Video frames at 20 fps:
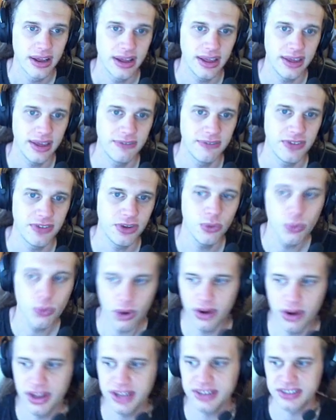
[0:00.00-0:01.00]
If you
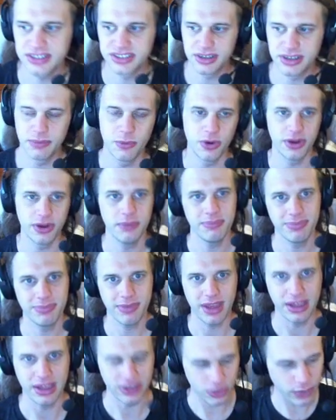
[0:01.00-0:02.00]
run into someone
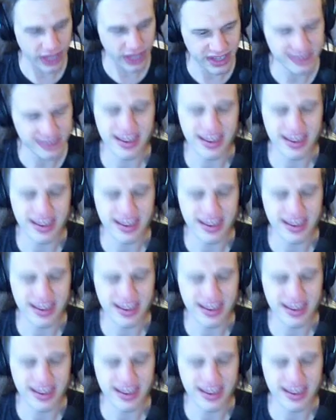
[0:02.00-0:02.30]
and you hit